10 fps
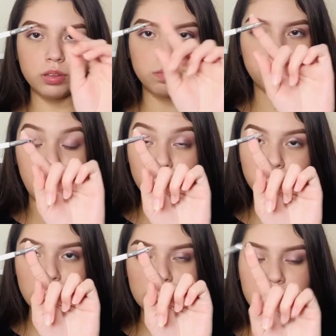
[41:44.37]
brow
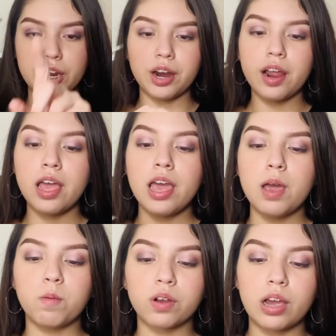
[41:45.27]
brush here,
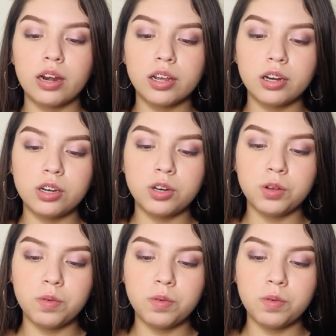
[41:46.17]
and we're kind of gonna